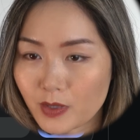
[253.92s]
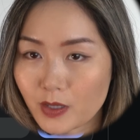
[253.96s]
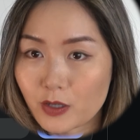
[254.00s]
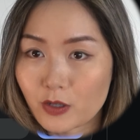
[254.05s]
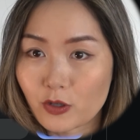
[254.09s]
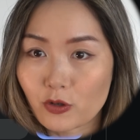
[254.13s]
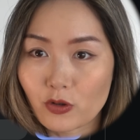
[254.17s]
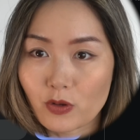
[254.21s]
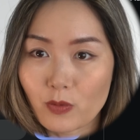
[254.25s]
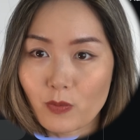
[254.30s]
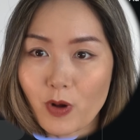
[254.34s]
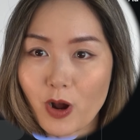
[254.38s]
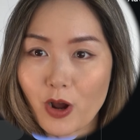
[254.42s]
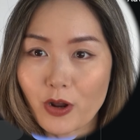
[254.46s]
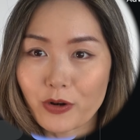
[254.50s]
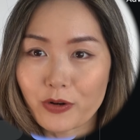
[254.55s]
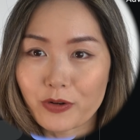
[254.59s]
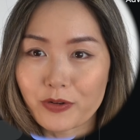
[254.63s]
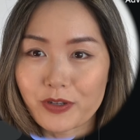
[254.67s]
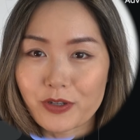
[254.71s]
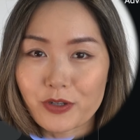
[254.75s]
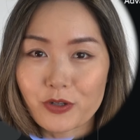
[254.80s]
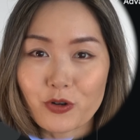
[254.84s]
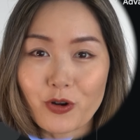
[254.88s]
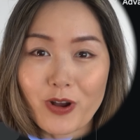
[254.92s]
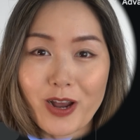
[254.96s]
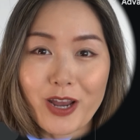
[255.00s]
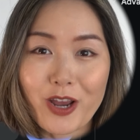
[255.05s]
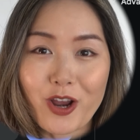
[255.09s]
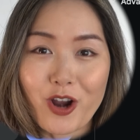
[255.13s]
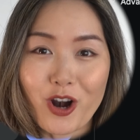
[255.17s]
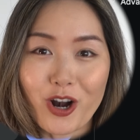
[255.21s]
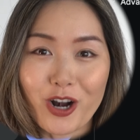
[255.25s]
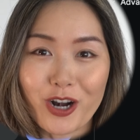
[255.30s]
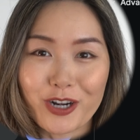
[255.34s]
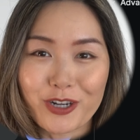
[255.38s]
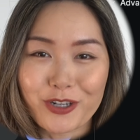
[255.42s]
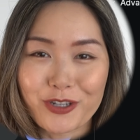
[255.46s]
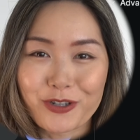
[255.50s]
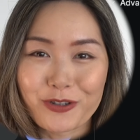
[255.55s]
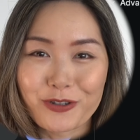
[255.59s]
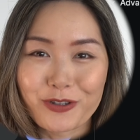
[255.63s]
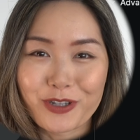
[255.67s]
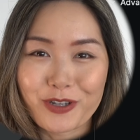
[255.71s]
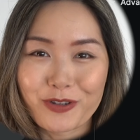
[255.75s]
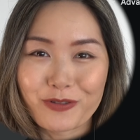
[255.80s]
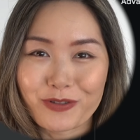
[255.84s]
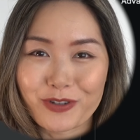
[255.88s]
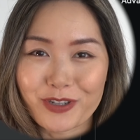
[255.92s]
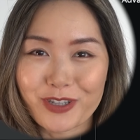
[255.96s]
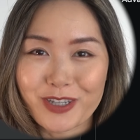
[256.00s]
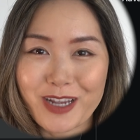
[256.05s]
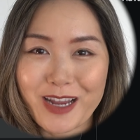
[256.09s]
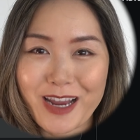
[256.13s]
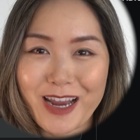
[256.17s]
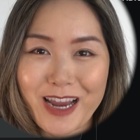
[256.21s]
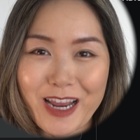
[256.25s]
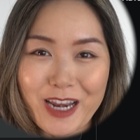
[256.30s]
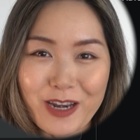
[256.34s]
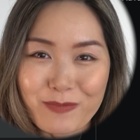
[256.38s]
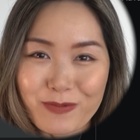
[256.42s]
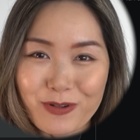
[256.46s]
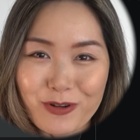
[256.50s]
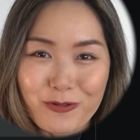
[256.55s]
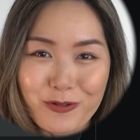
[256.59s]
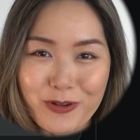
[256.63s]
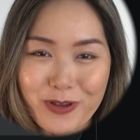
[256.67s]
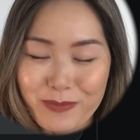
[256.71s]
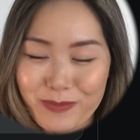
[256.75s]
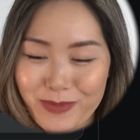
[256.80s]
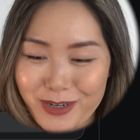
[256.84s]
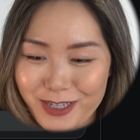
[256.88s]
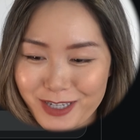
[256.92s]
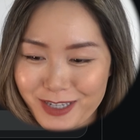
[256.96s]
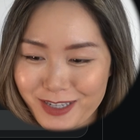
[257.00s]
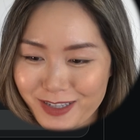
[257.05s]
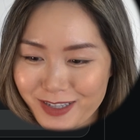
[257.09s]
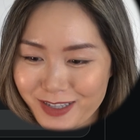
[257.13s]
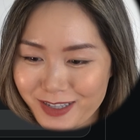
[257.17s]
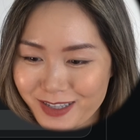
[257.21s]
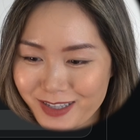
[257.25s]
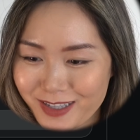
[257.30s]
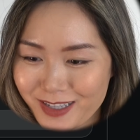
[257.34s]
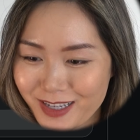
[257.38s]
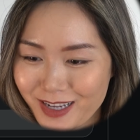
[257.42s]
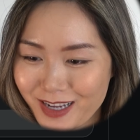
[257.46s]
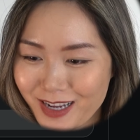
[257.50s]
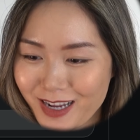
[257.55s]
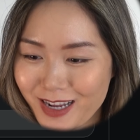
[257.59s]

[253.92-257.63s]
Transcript: So the model is trying hard to looking for some animal images.